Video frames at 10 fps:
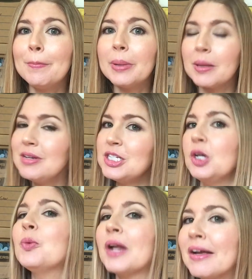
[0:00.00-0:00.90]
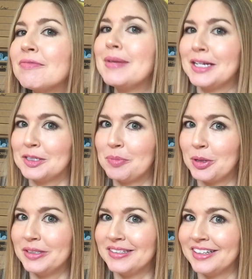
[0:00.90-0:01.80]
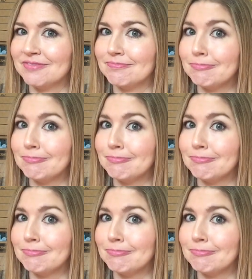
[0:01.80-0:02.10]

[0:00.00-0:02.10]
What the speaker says: But let me tell you what I've been experiencing.